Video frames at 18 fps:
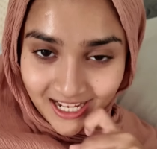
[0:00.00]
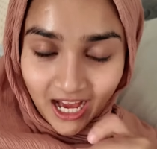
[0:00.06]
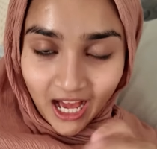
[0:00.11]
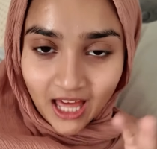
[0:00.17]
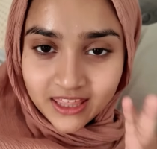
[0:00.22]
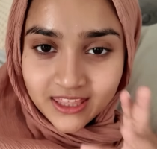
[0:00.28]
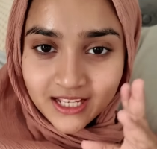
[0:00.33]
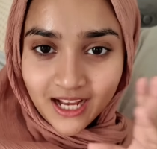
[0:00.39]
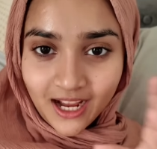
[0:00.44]

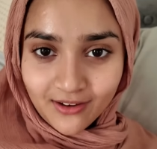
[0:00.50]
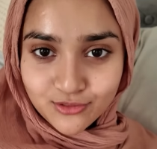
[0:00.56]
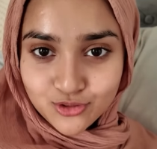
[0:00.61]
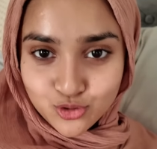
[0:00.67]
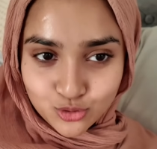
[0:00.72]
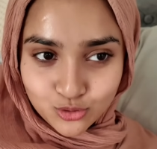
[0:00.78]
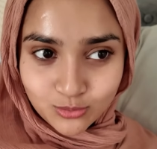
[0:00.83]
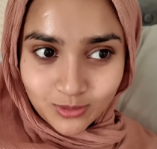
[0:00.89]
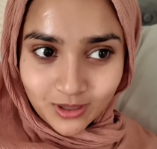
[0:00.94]
I think I have
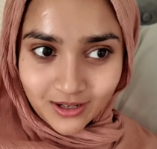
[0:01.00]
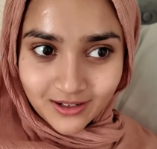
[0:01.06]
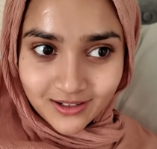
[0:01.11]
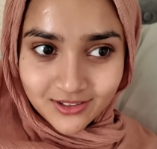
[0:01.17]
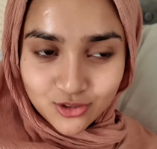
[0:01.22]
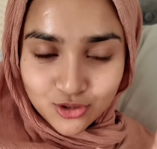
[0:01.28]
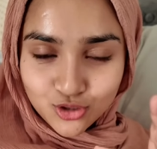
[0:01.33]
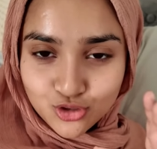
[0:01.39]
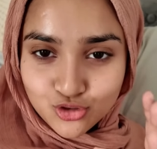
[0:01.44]
trauma,
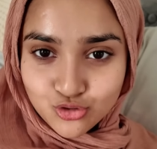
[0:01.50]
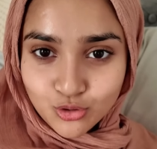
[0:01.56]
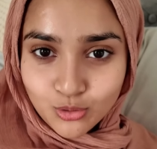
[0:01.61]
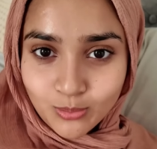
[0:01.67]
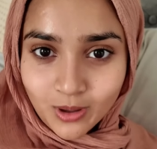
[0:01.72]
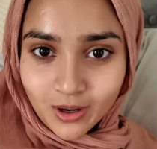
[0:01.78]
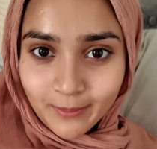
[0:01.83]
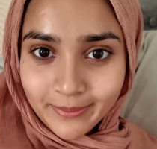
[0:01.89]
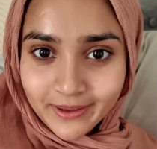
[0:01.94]
not
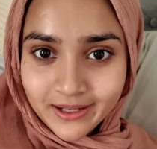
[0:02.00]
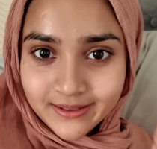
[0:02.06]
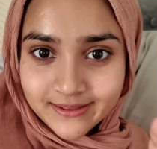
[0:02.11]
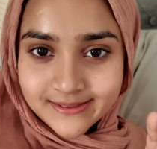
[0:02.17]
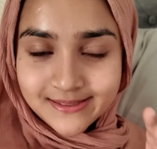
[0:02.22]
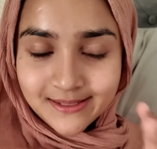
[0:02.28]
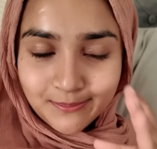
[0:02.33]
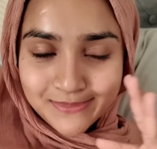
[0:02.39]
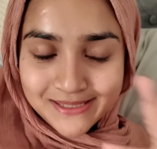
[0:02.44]
trauma
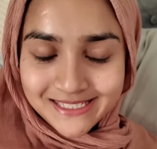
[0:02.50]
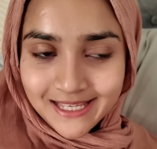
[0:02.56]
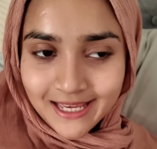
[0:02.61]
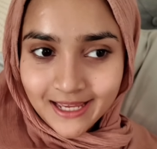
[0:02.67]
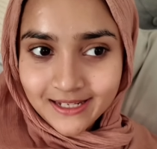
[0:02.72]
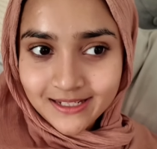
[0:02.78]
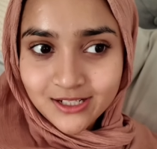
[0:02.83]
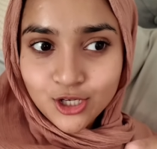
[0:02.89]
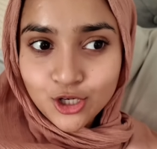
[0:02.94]
because I'm
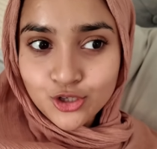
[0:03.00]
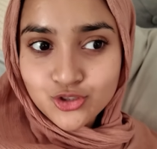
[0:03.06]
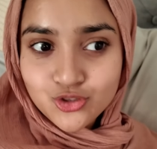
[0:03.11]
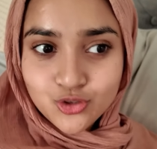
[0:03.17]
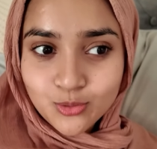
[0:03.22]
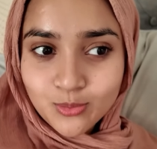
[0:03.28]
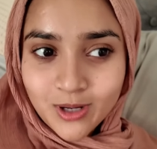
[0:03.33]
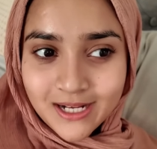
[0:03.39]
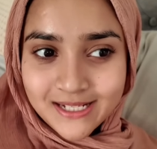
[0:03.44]
scared,
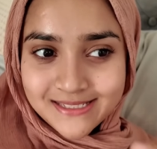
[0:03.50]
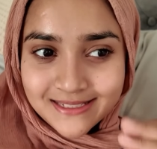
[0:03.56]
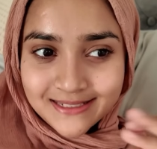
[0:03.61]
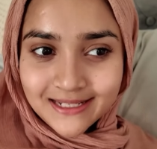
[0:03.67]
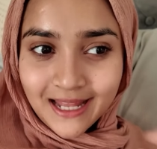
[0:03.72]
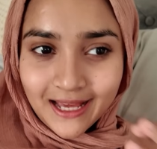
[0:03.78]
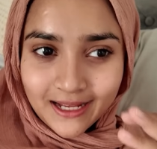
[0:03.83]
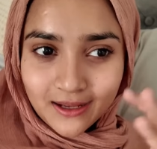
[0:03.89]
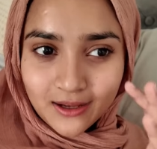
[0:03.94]
trauma as in
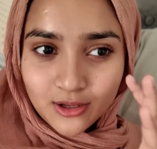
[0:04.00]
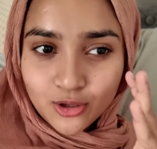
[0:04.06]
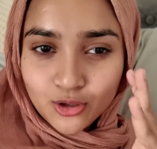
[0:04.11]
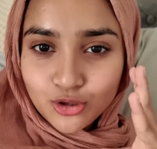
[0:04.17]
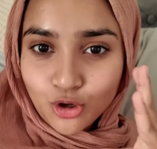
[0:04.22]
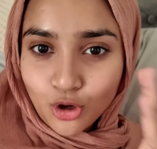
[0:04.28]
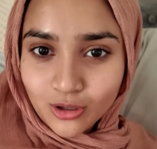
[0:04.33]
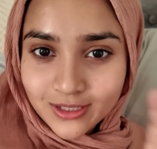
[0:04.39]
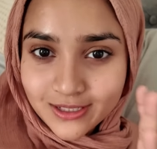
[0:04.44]
like
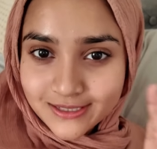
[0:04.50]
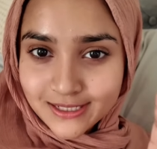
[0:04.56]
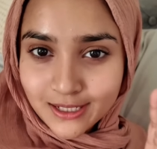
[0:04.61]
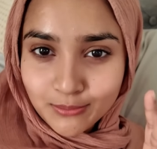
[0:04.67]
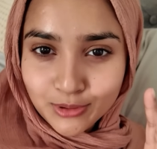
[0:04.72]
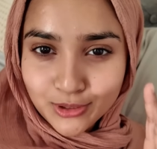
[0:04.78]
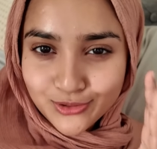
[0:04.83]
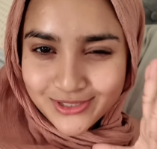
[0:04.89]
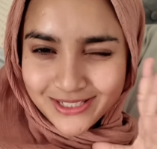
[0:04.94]
holiday
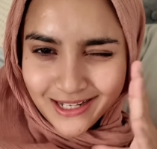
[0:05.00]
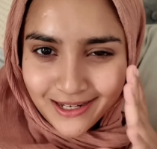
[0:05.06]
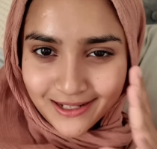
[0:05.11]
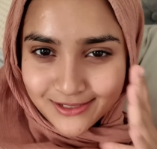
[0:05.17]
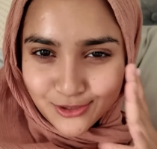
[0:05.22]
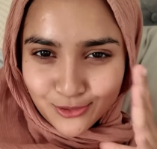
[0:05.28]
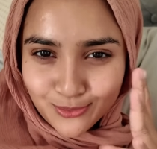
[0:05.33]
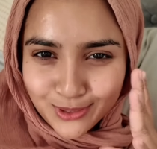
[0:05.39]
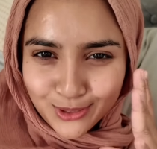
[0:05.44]
blues and I
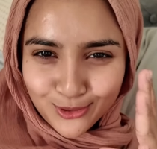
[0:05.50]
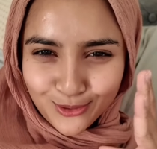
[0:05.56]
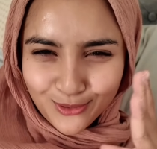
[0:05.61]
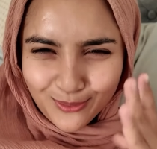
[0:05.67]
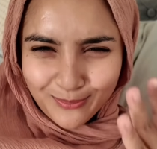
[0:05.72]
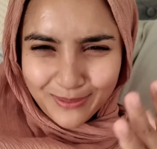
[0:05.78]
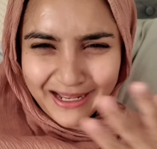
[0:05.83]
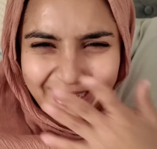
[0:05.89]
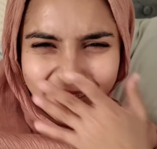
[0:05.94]
don't want to
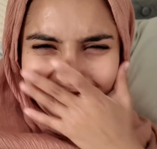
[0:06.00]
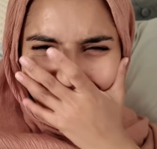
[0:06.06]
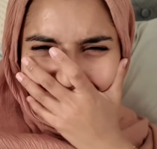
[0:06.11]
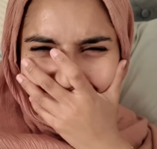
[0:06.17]
look black.